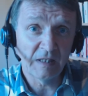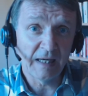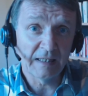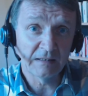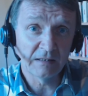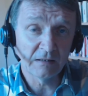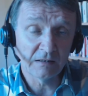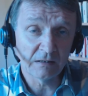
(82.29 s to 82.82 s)

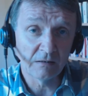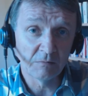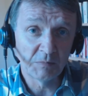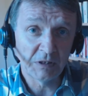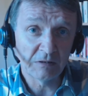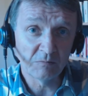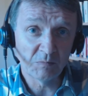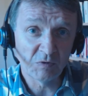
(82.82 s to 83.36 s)
that a little
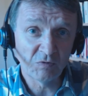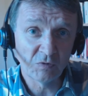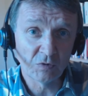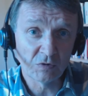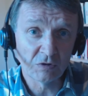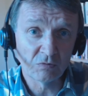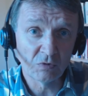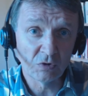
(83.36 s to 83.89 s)
bit
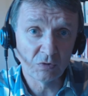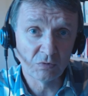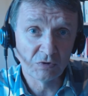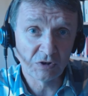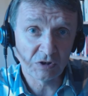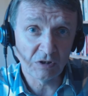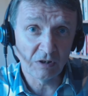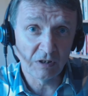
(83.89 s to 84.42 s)
before the role
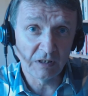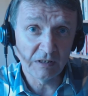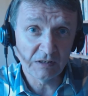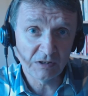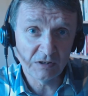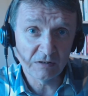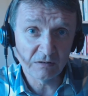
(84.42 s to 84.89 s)
starts.